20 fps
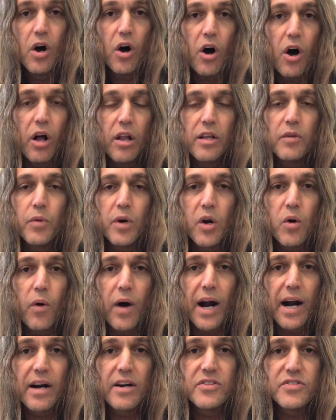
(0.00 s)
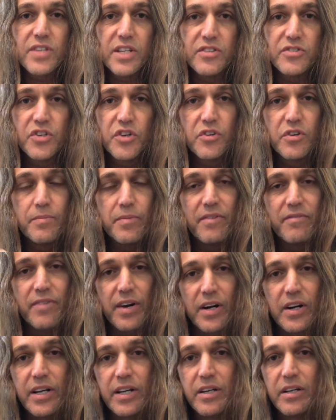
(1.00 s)
All it requires is you to be
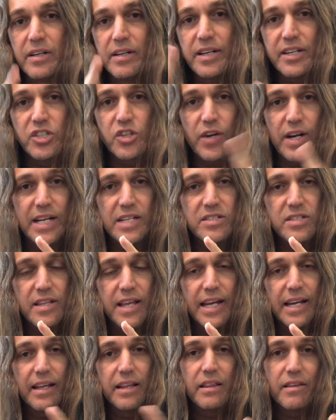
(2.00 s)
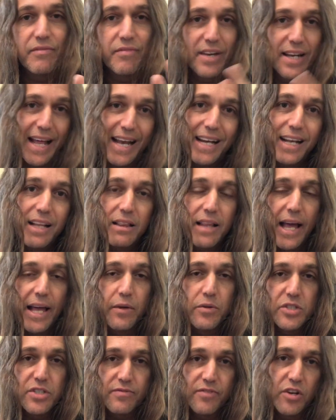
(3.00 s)
very good at translating the phonetic
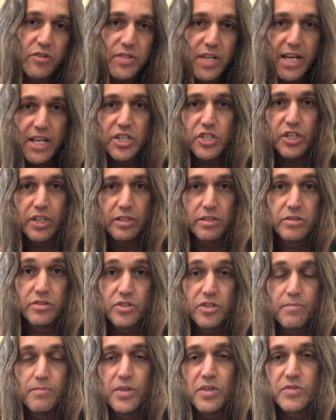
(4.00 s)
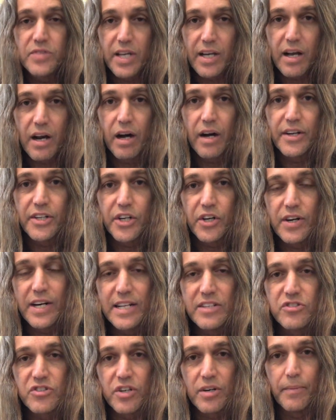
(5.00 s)
language of notation to music on your
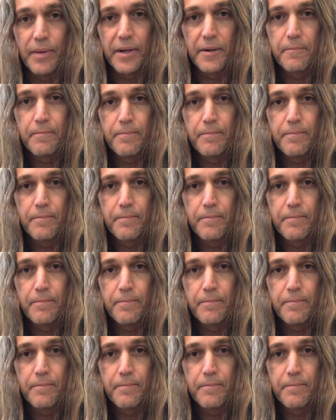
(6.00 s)
instrument.